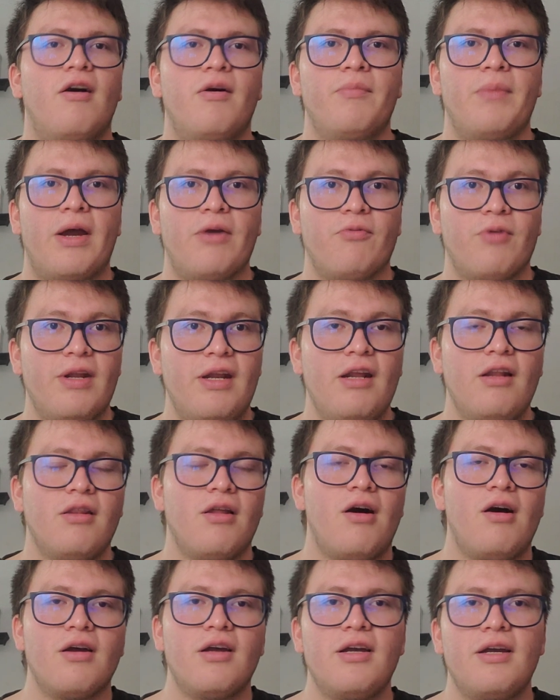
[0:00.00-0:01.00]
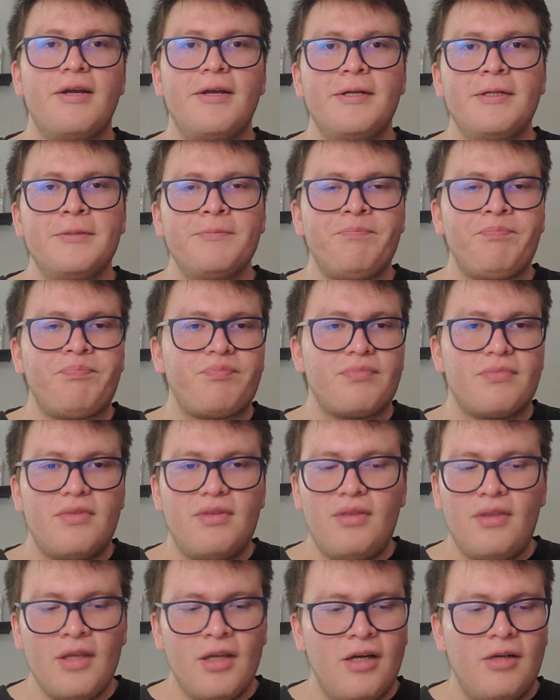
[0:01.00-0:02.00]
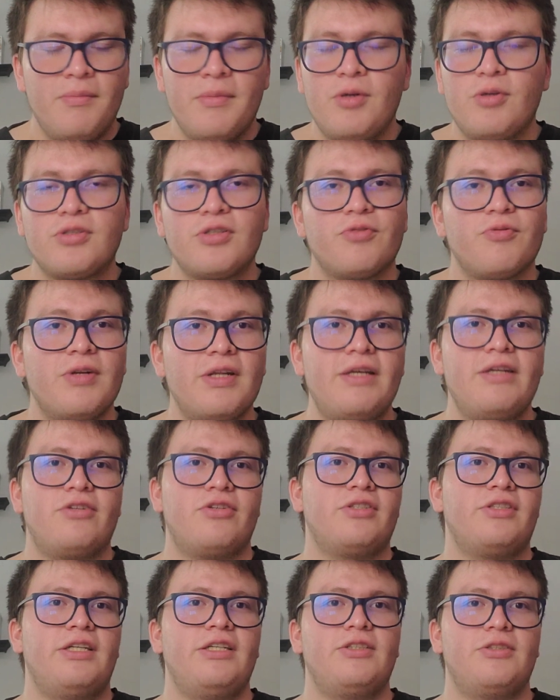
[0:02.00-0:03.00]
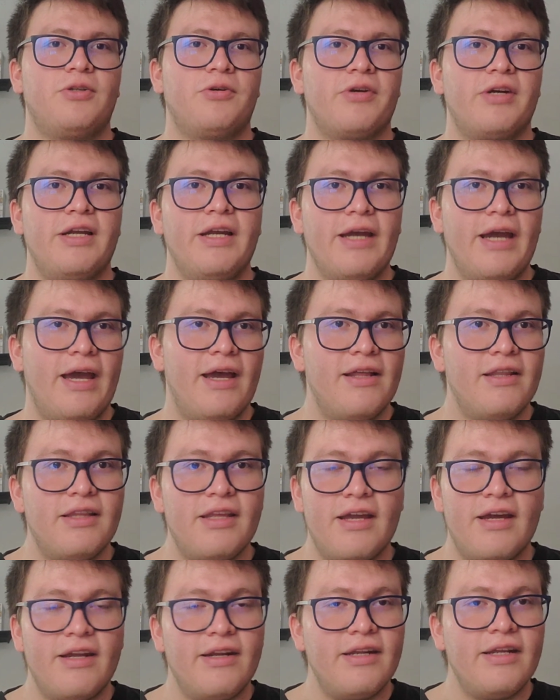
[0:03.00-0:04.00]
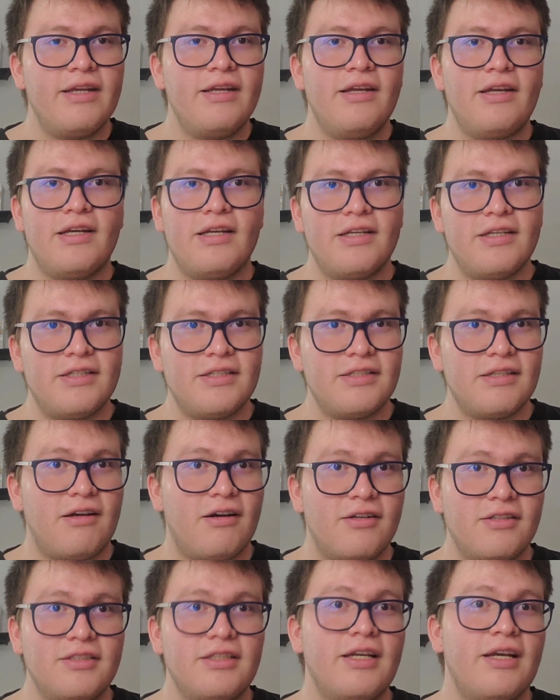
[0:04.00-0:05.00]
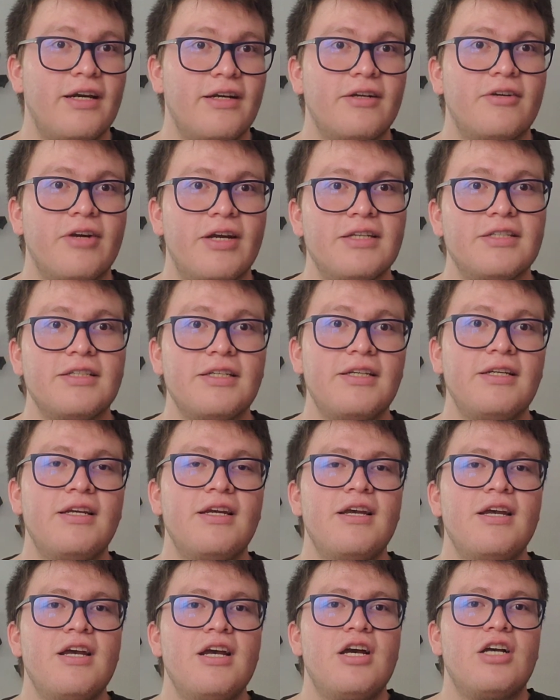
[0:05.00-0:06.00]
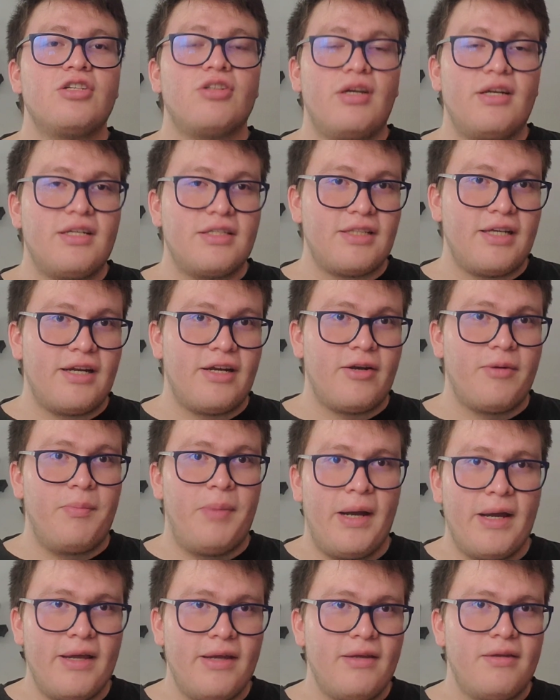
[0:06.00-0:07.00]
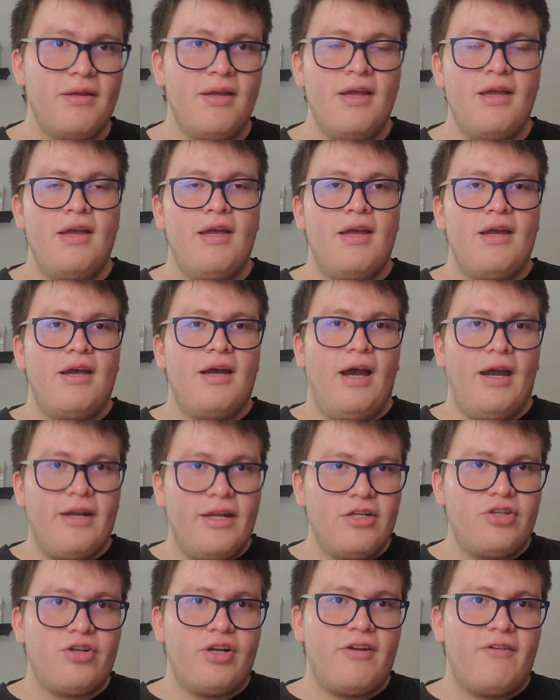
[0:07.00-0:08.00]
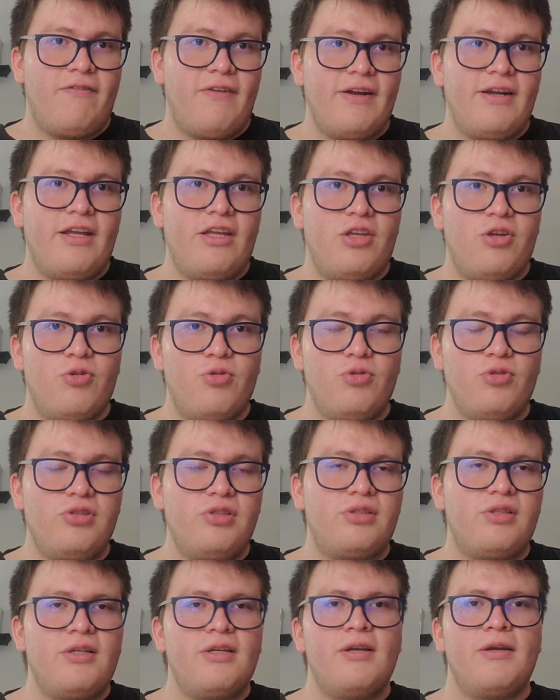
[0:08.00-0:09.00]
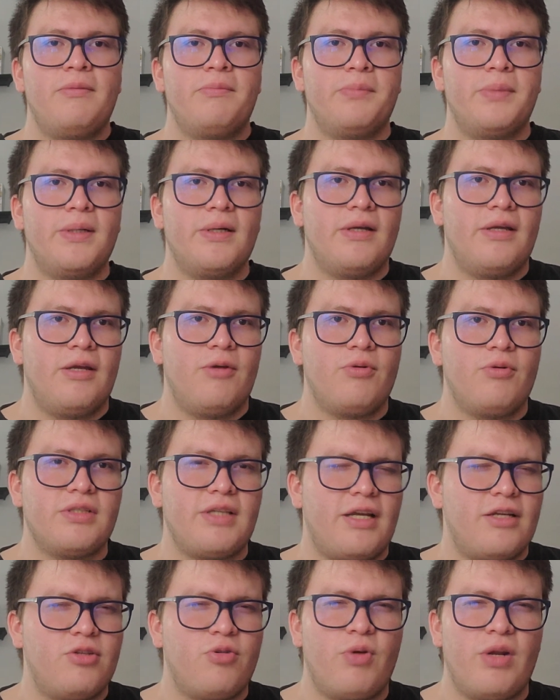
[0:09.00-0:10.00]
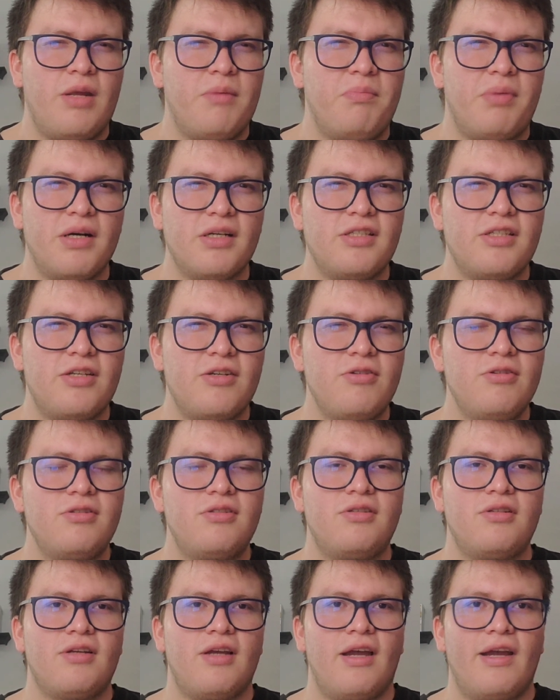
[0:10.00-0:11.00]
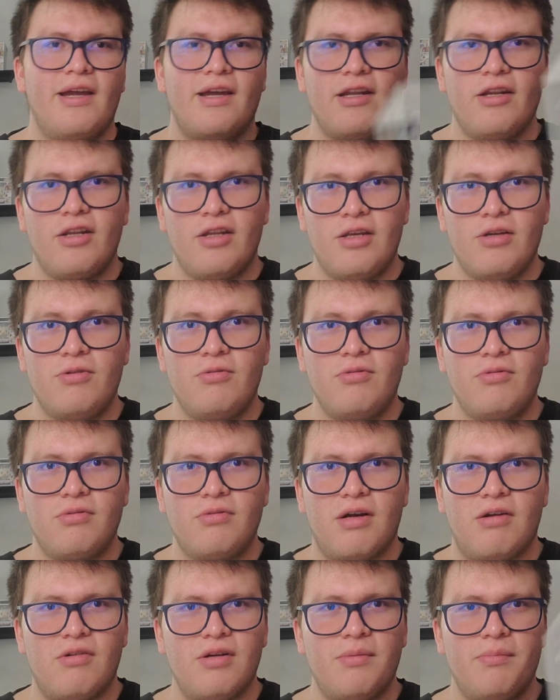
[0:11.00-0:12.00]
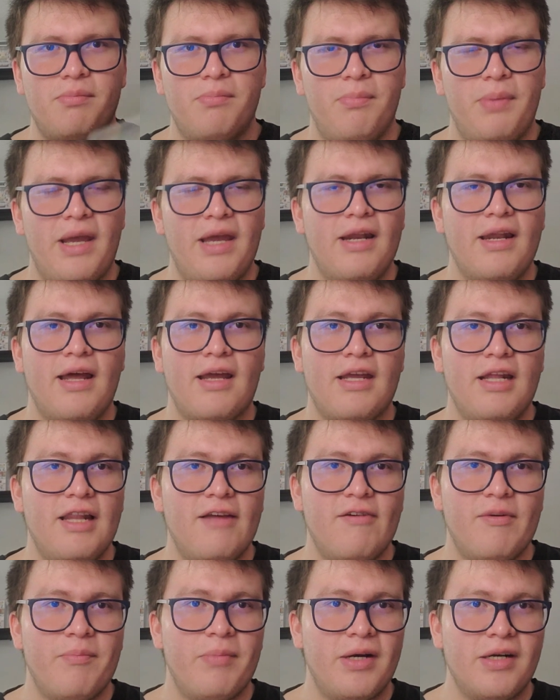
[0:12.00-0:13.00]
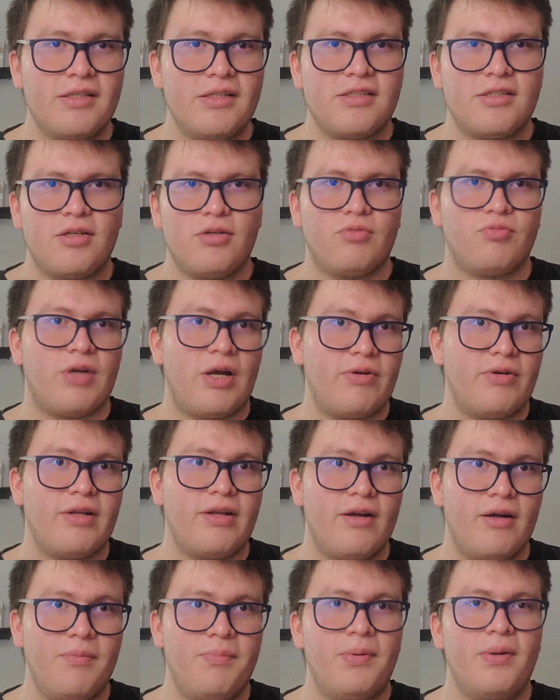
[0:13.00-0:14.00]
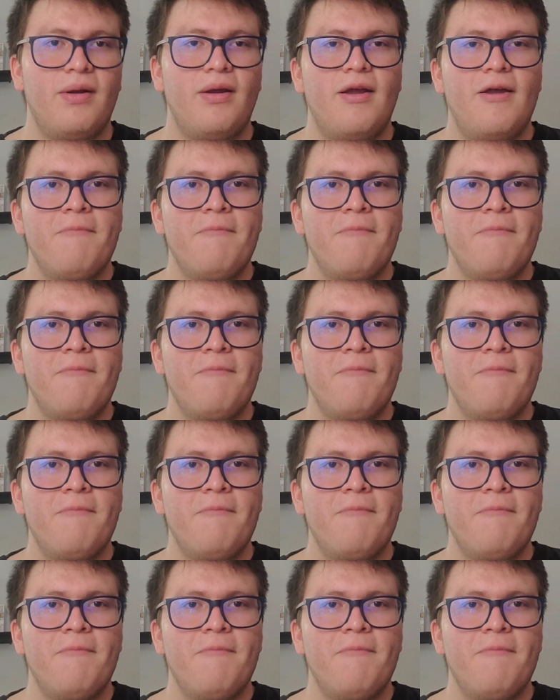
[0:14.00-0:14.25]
on my reading log. It was a really interesting story, and the ending is honestly kind of crazy, so I decided to buy it. I did try to find it used, but it was like 20 bucks used, and new I only paid like 11 bucks rounded up.